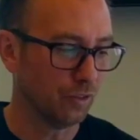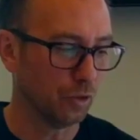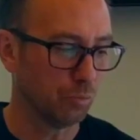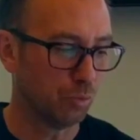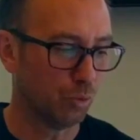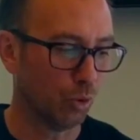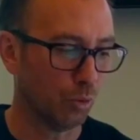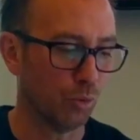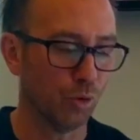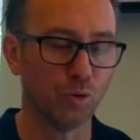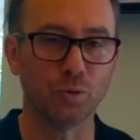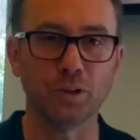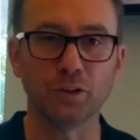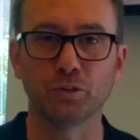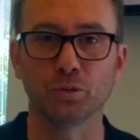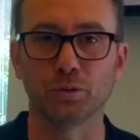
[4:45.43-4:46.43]
to pour more
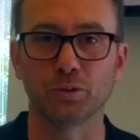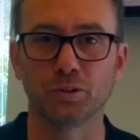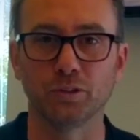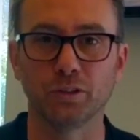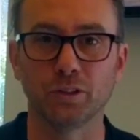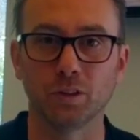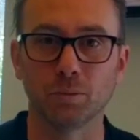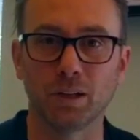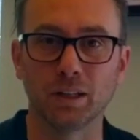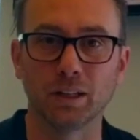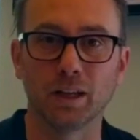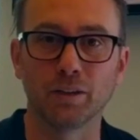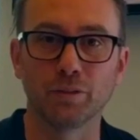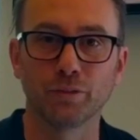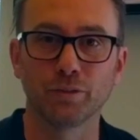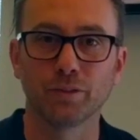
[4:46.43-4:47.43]
resources into my
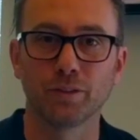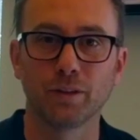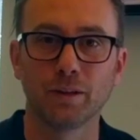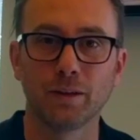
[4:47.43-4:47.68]
life.